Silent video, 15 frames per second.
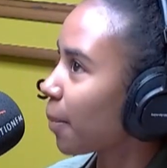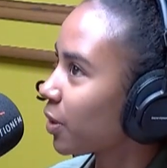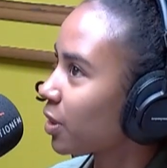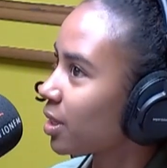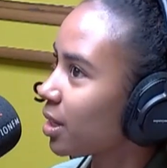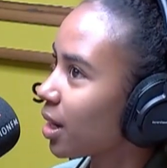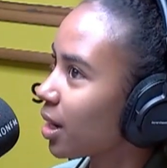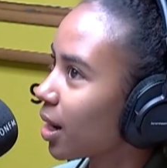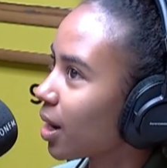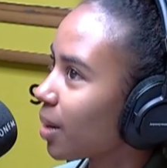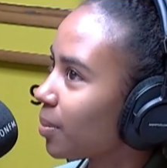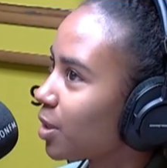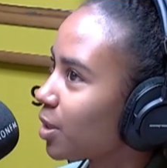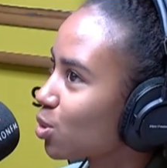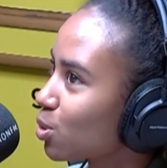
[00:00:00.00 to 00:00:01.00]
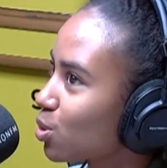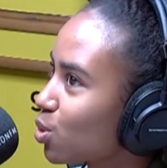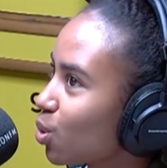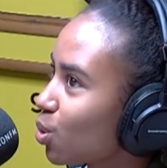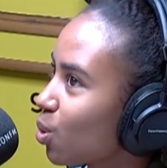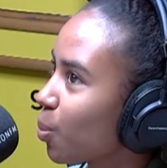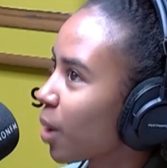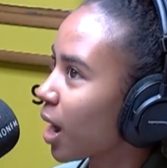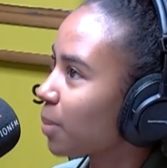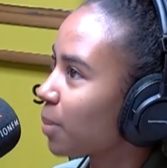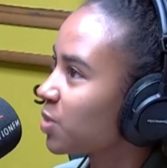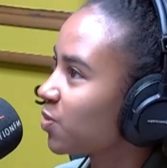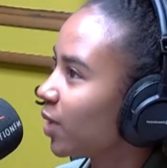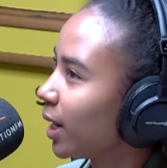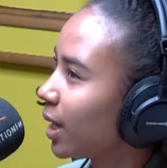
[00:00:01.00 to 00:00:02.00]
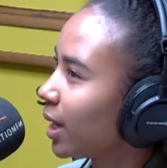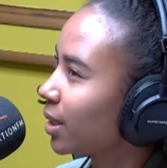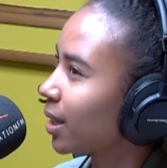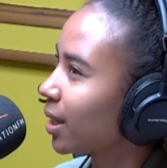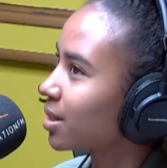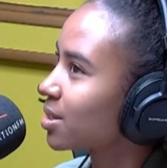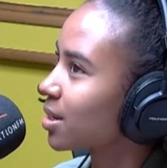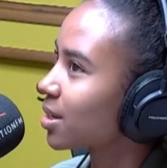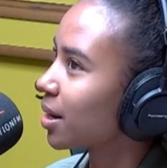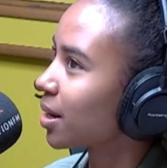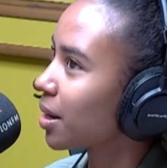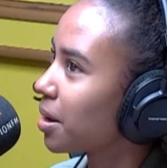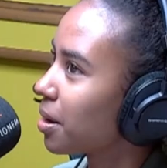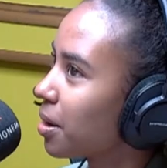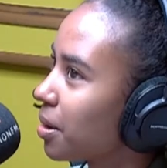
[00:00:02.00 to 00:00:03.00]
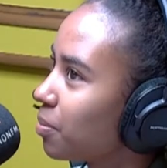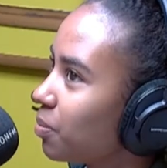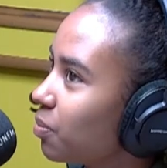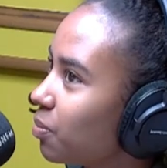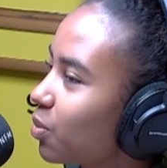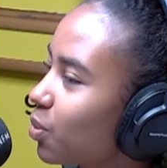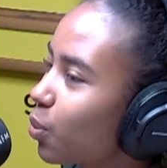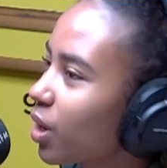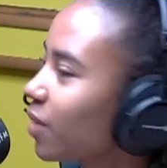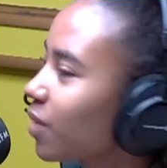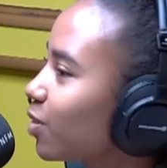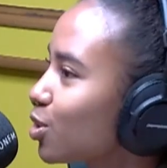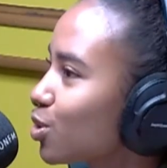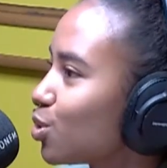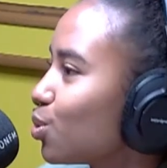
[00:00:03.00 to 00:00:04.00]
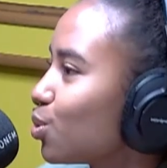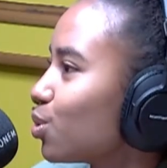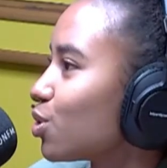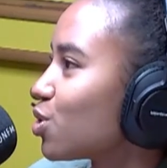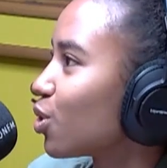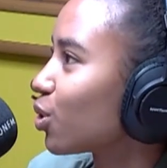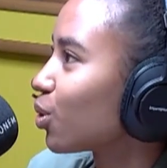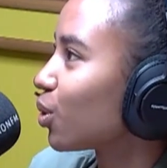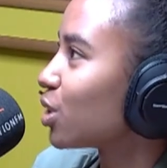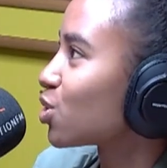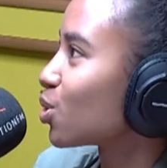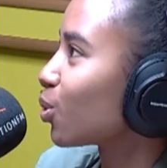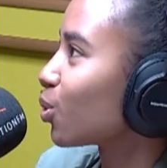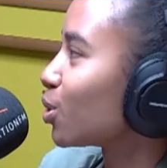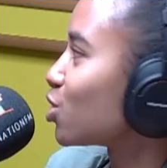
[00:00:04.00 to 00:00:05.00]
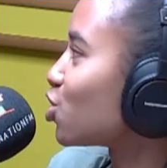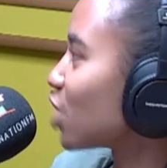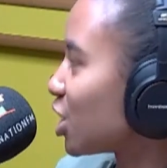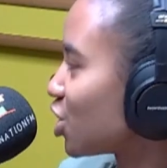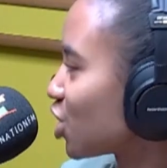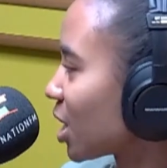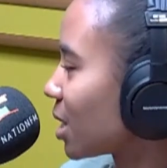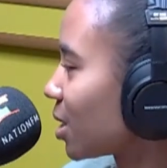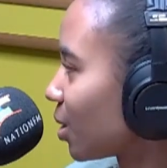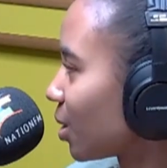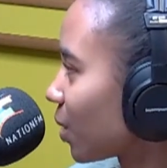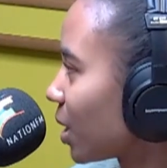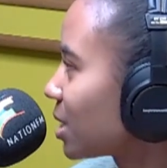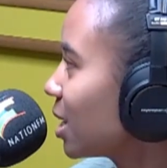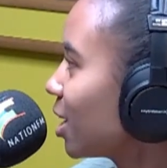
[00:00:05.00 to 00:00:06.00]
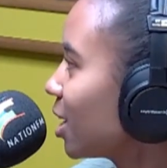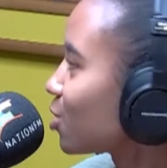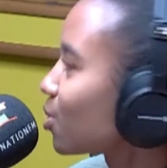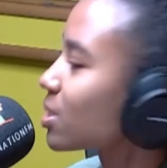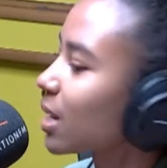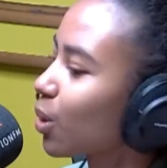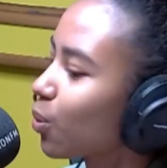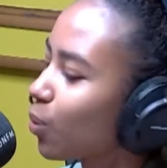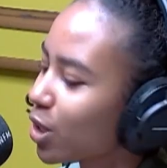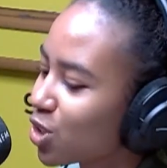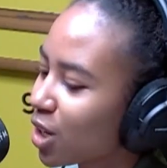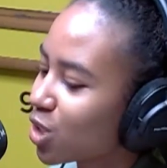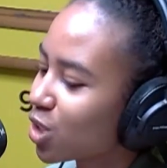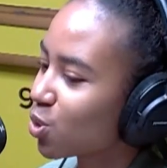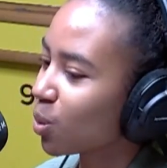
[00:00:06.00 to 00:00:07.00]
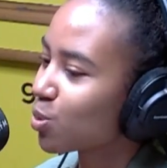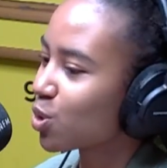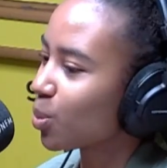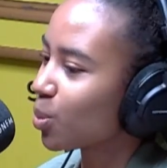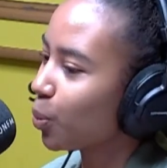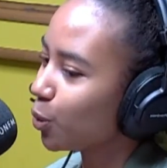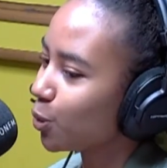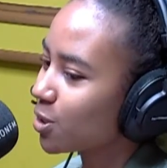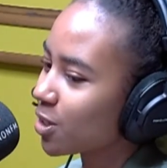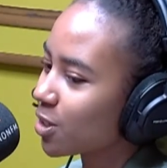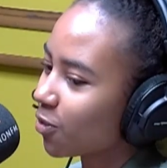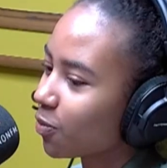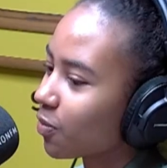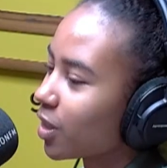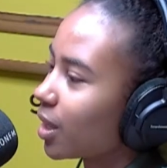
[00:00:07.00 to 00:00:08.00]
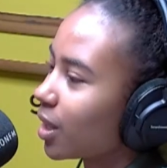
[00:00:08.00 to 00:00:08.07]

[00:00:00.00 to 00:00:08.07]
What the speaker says: apathy. It's also perhaps feeling that whatever you do, it's not going to change anything, right? So it's like, why should I show up to the polls if